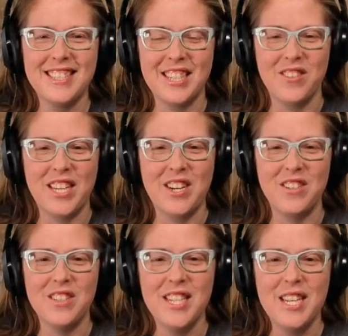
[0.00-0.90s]
There we
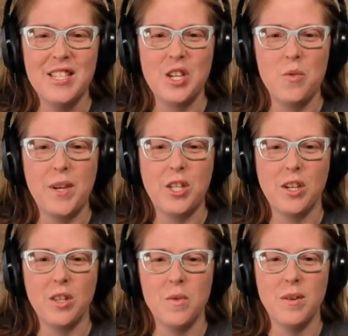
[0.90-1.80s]
go. So we
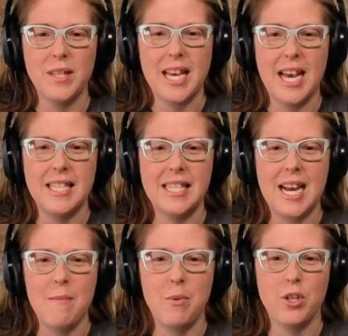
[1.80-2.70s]
took the one with the end
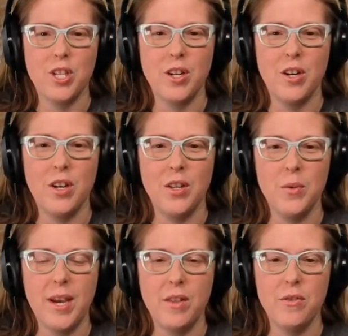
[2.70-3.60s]
stop, pushed it all the
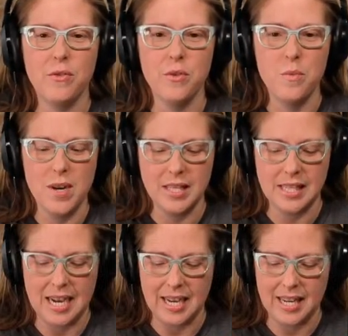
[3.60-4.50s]
way through one
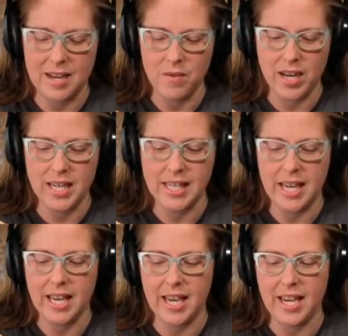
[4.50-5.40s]
side, and we're going to
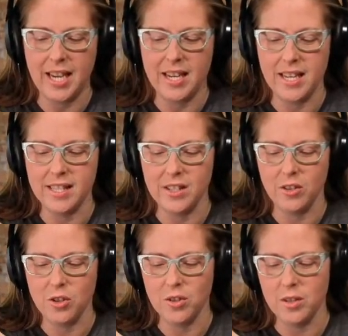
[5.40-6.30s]
take a nice
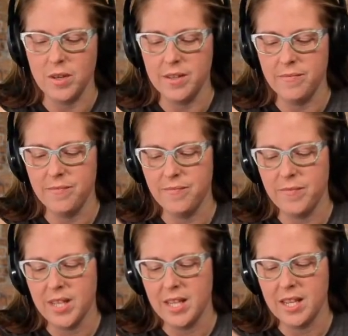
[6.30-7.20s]
little short one
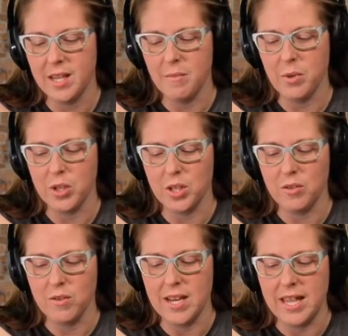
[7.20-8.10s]
and push it
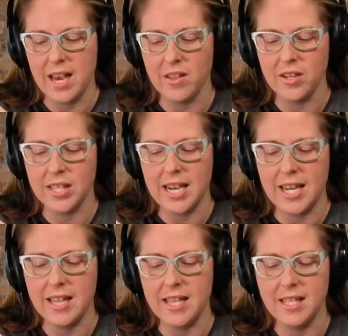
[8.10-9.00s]
through on the other side.
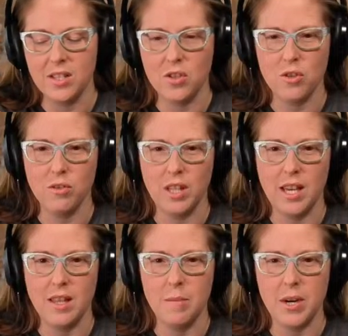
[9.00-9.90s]
And this is
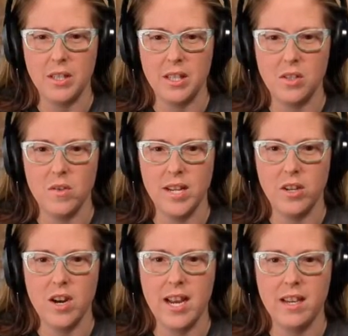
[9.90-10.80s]
truly the part that's going to
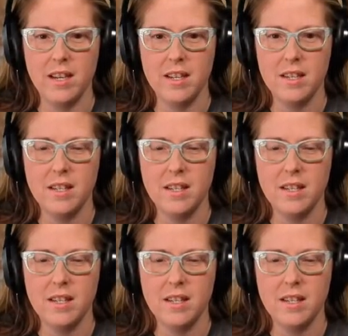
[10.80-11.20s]
crank.